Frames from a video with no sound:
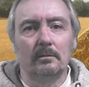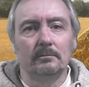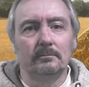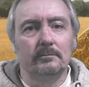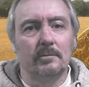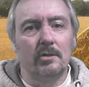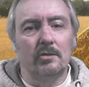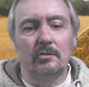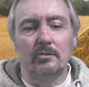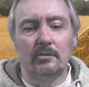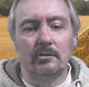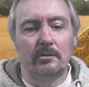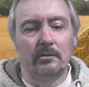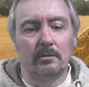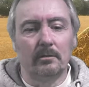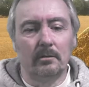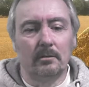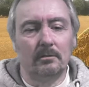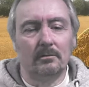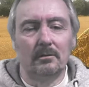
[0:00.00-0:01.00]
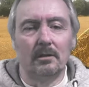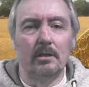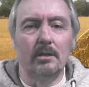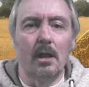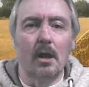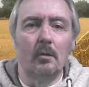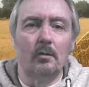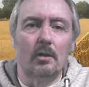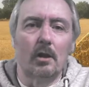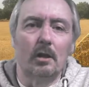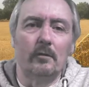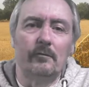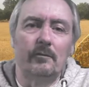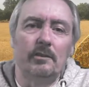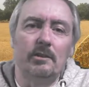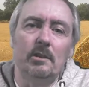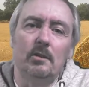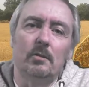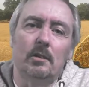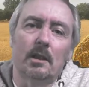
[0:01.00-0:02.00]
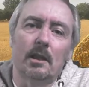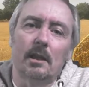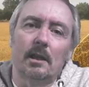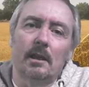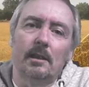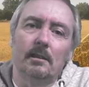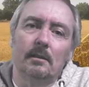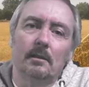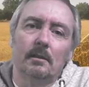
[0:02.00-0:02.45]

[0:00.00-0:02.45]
which is a no-no for the UK.